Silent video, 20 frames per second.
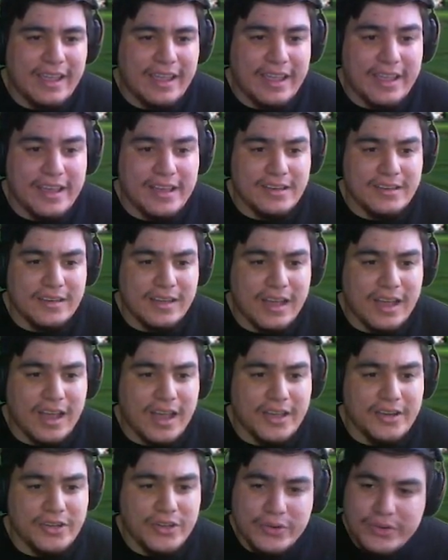and
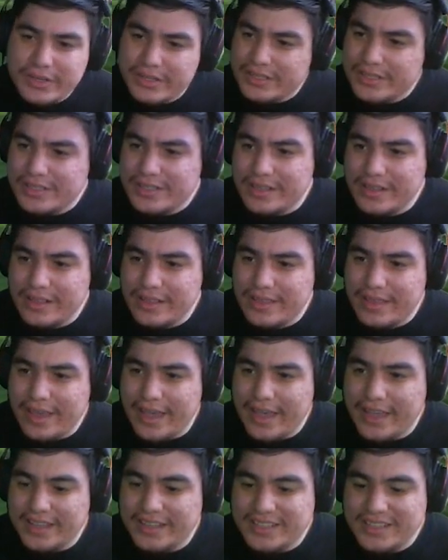I notice
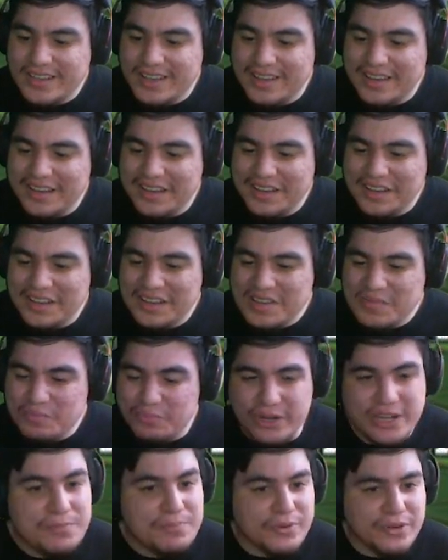that
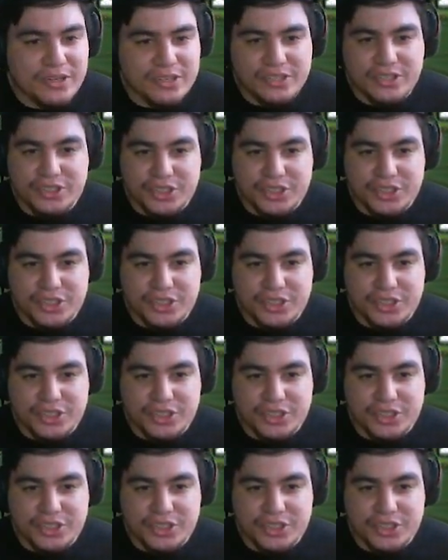uh,